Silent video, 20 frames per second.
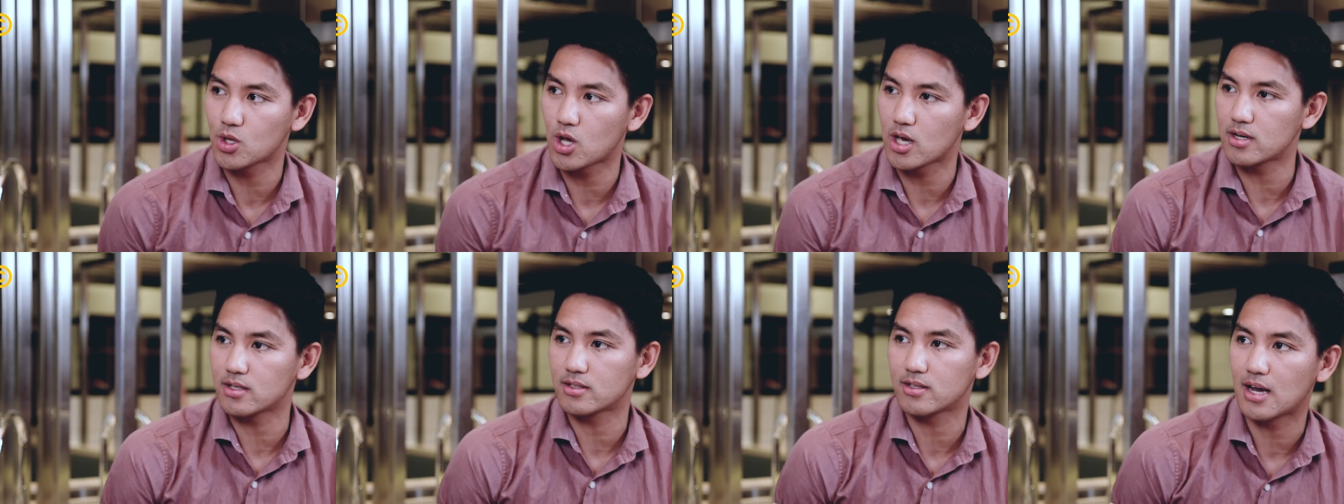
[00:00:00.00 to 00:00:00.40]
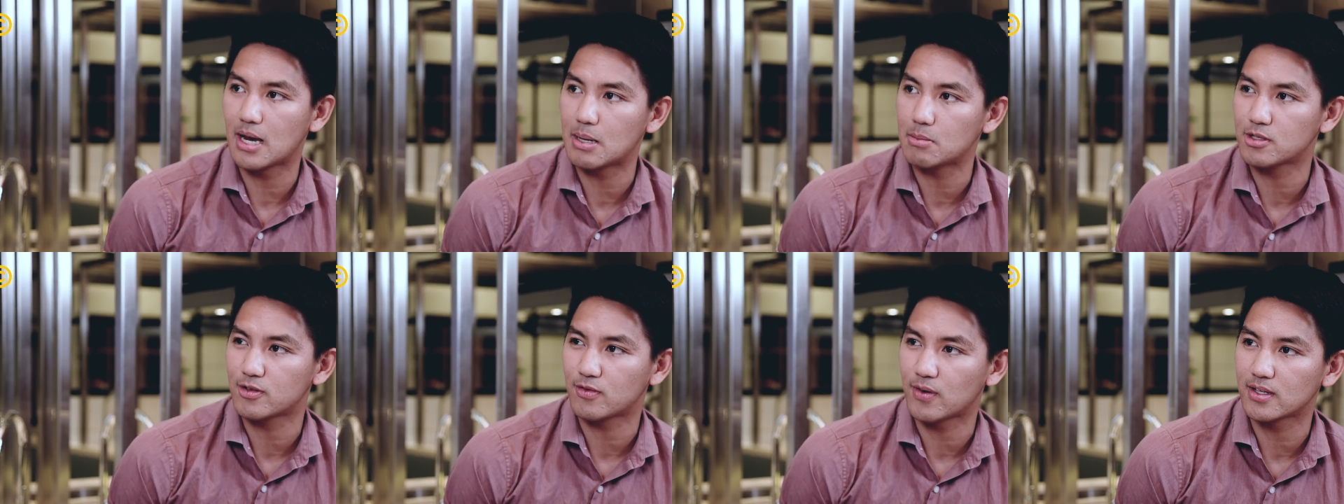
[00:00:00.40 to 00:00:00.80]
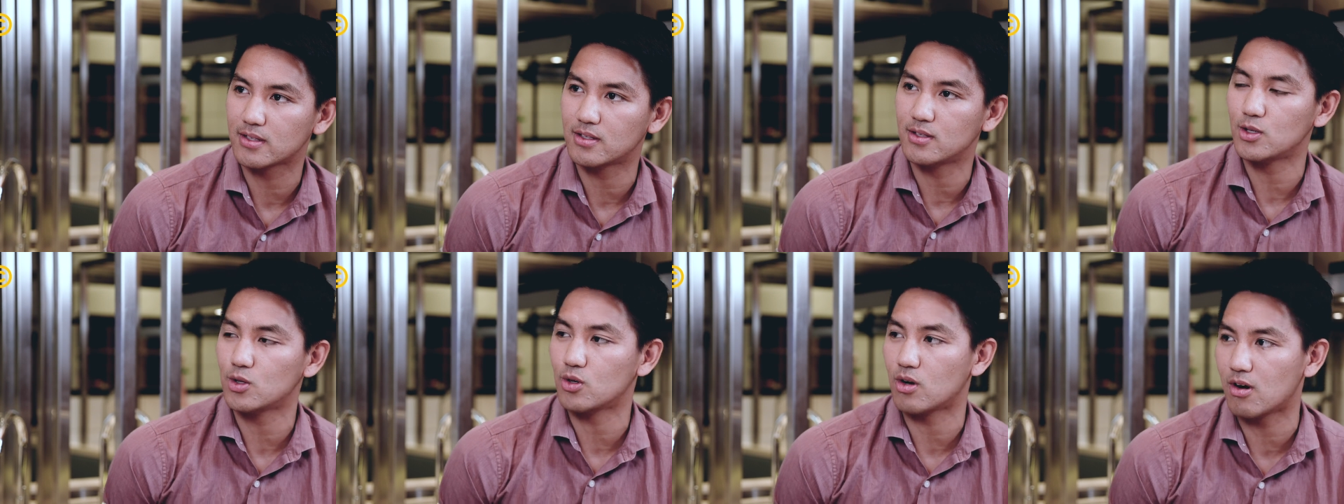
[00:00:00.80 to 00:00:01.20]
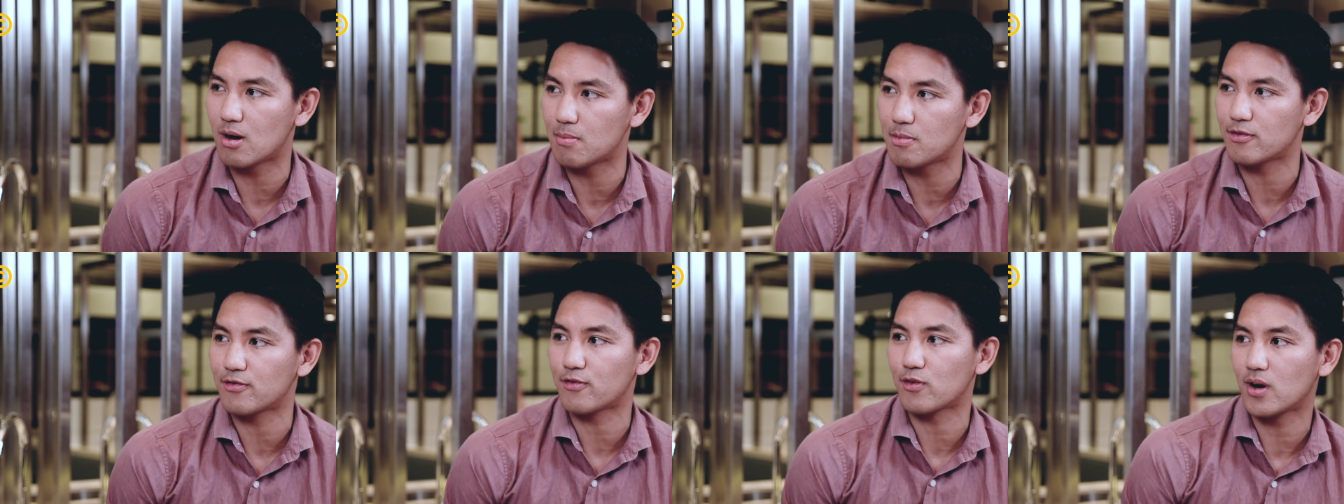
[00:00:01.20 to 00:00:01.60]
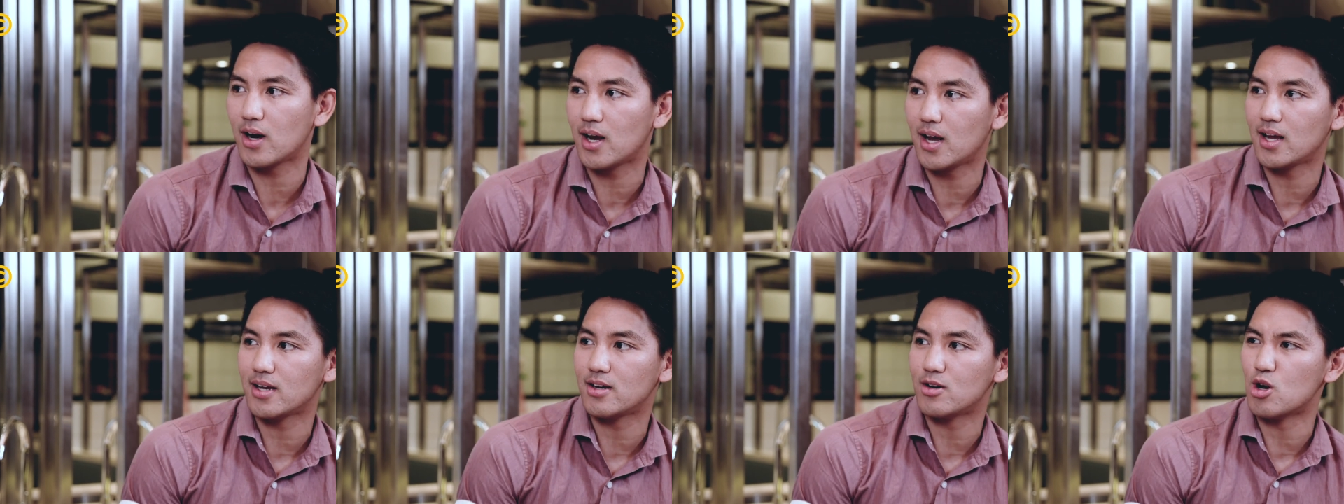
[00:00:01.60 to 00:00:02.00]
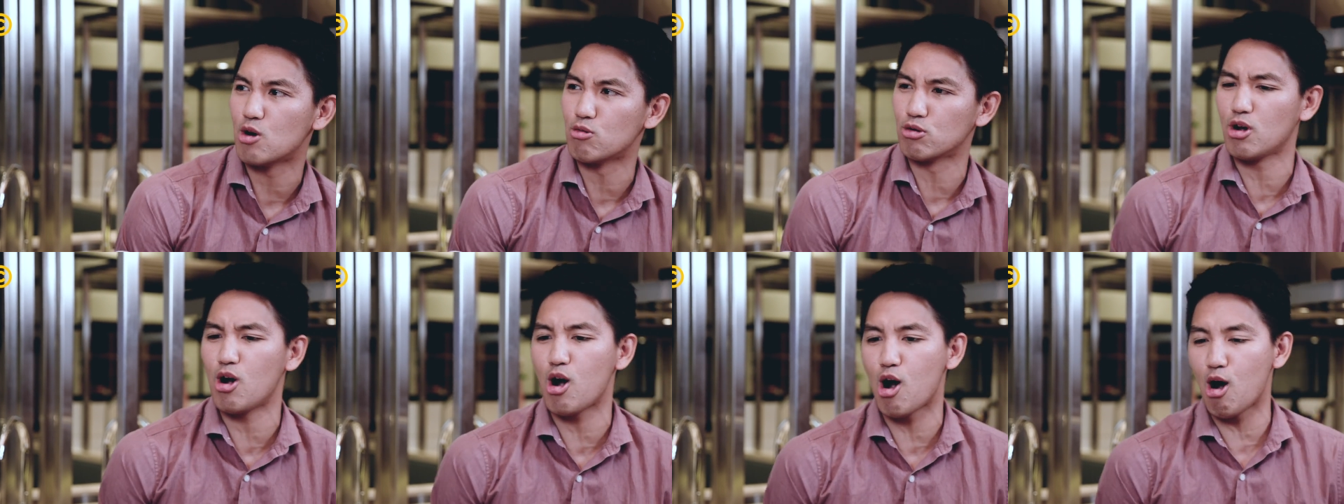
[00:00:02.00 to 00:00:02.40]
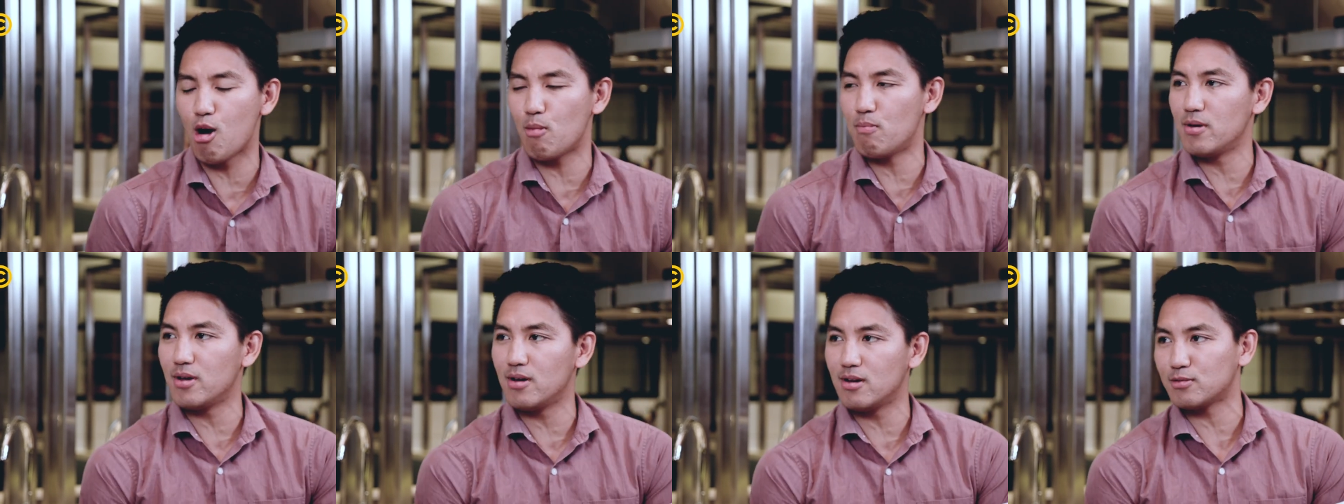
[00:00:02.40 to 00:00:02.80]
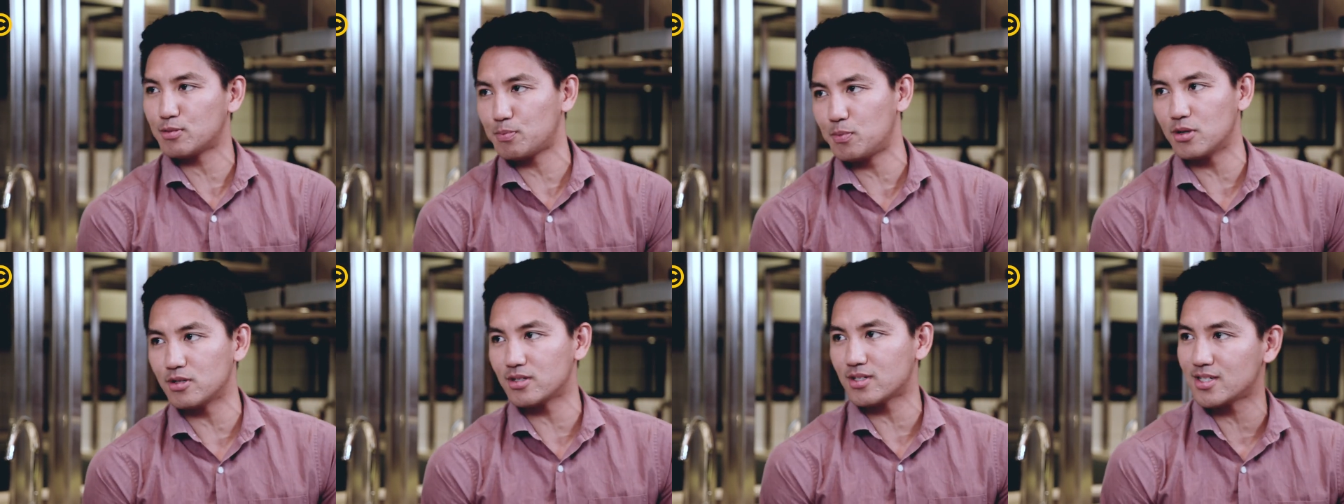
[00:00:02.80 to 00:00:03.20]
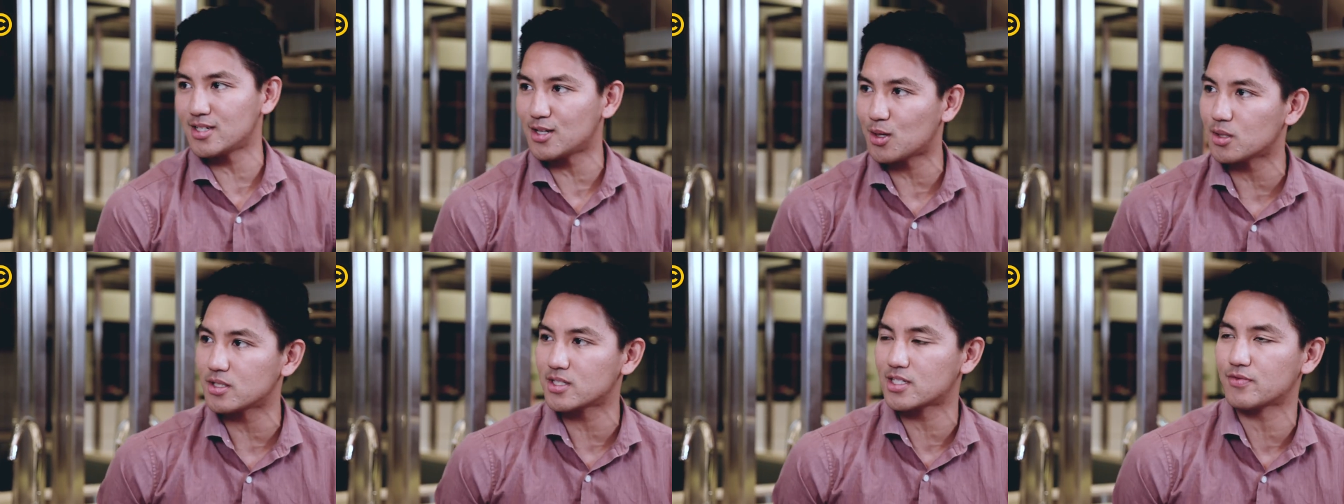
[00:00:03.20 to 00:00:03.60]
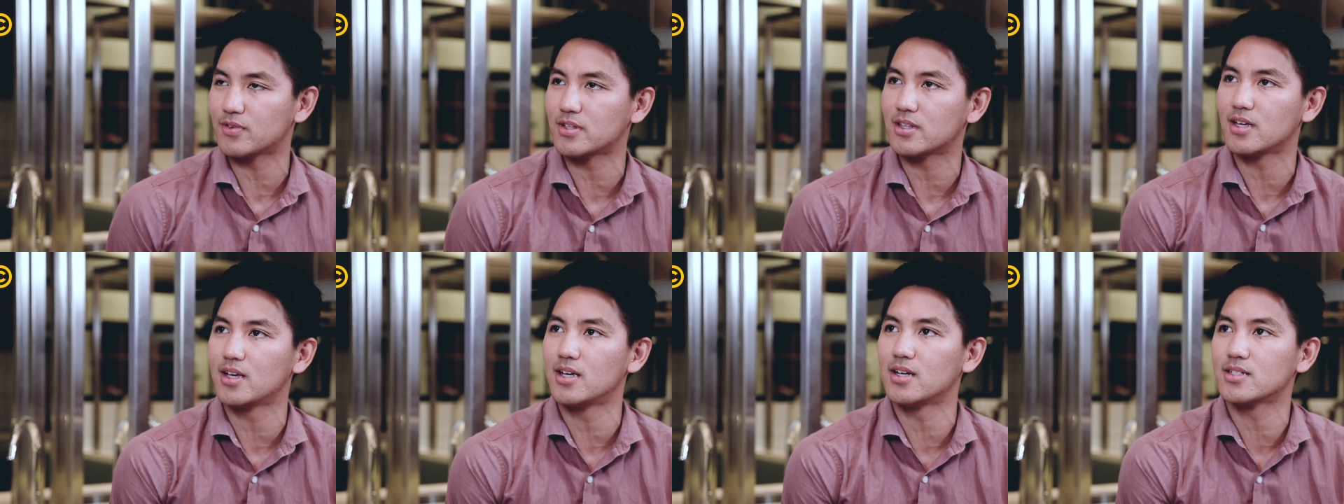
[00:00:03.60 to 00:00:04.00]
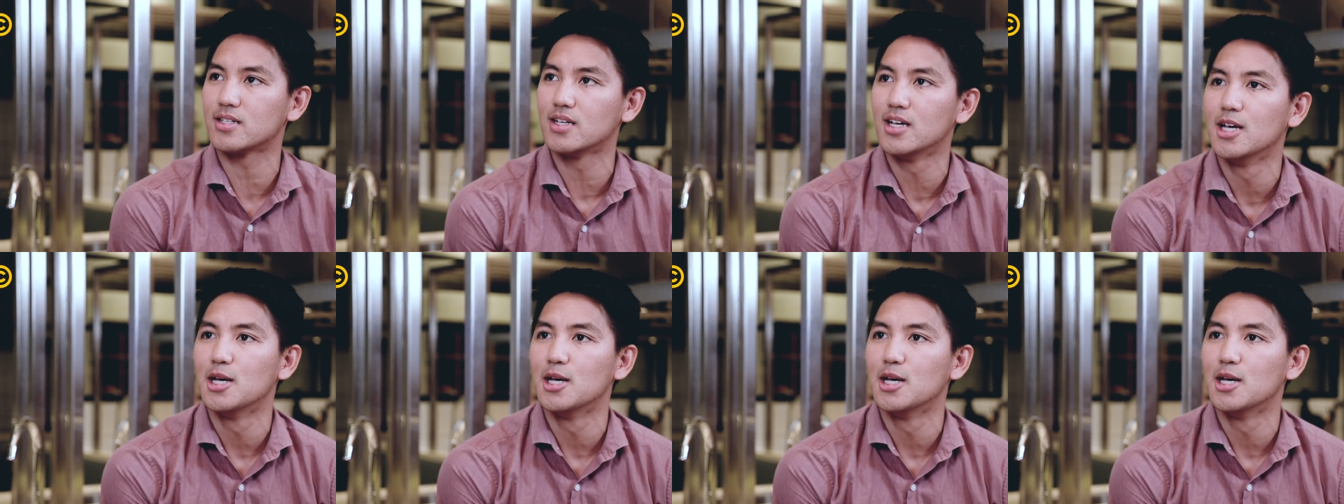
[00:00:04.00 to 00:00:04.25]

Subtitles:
lot of times if I do, oh, I'm afraid, you know, oh, man, all these different things.